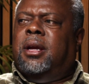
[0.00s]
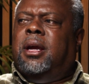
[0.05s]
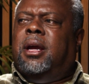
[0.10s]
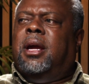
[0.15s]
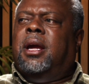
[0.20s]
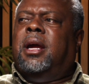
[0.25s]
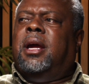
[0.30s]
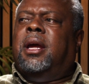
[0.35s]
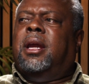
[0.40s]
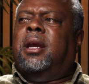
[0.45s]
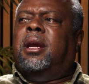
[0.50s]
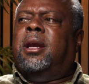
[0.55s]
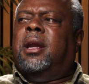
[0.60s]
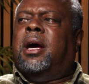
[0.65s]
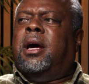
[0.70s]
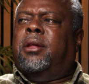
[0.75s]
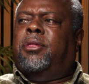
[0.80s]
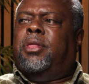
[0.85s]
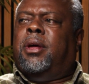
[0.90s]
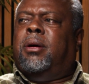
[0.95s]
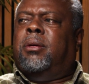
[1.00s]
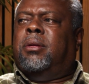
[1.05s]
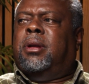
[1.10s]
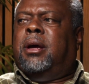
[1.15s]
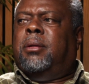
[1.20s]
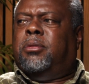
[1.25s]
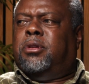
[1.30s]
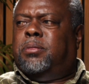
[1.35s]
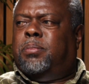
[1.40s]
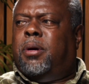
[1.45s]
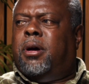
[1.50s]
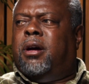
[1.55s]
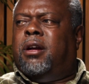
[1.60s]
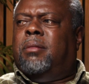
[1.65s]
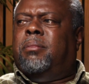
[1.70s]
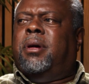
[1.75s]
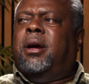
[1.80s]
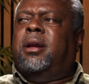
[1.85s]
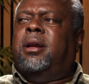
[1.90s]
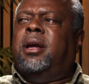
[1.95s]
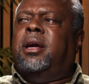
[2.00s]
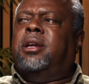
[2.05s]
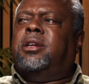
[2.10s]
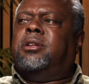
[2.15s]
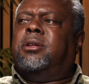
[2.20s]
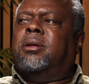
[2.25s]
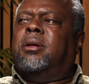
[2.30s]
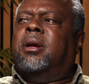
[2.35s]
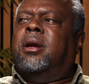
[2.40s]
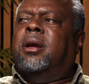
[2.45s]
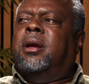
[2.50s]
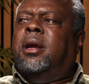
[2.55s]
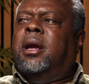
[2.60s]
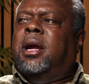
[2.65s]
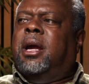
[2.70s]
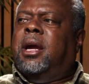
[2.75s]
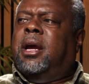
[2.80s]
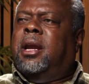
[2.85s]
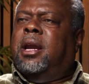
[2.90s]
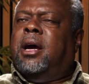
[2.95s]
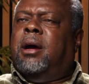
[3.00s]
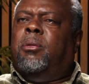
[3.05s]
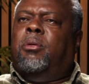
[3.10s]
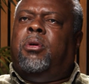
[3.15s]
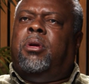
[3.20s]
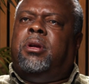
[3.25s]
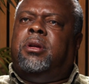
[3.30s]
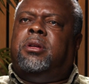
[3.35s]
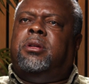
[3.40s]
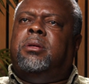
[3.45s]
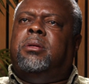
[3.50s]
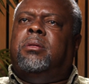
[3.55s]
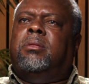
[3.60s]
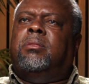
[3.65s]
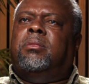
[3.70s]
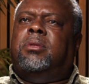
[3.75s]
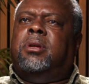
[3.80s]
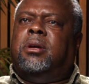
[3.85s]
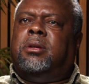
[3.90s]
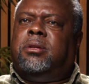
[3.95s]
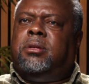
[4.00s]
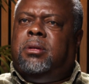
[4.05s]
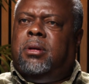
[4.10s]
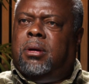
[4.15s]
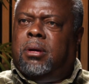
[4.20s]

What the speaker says: And I thought that was part of my nature, and I wanted to just.